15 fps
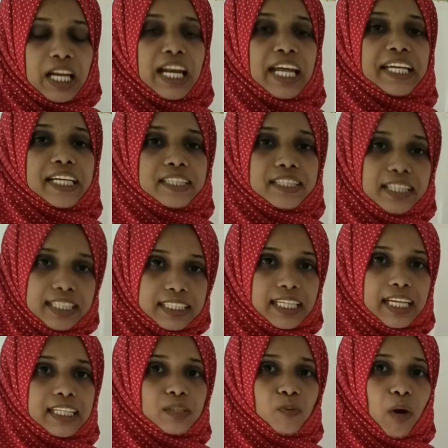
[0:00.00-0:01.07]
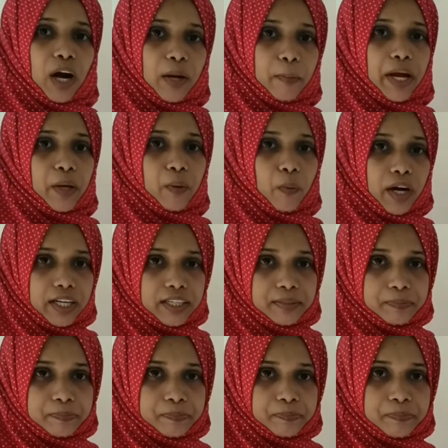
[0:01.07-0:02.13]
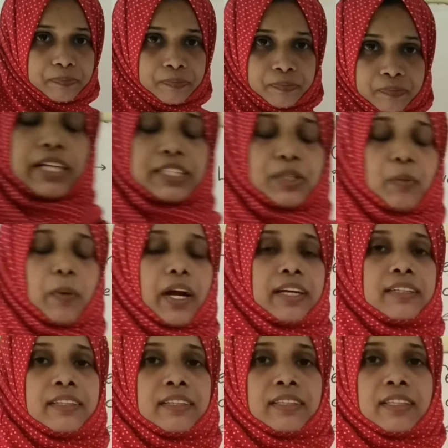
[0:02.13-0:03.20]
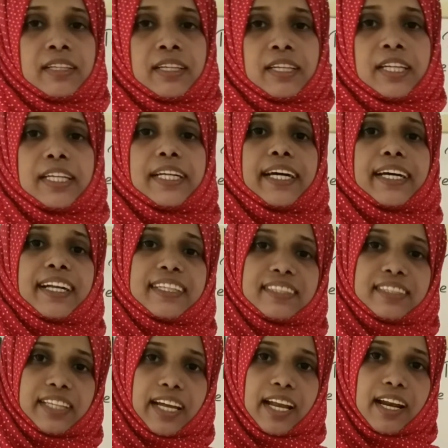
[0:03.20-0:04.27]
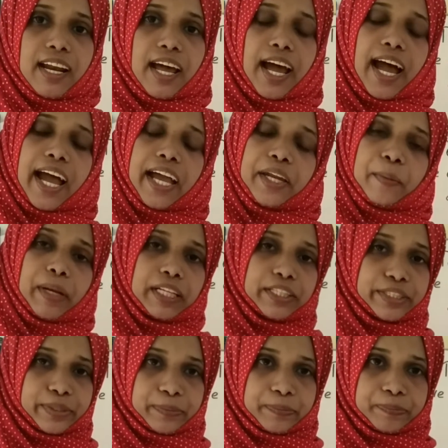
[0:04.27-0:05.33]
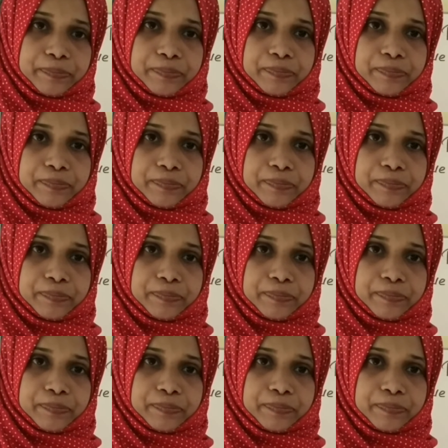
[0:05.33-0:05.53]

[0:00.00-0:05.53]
Let us discuss one by one. First one, terrestrial animals.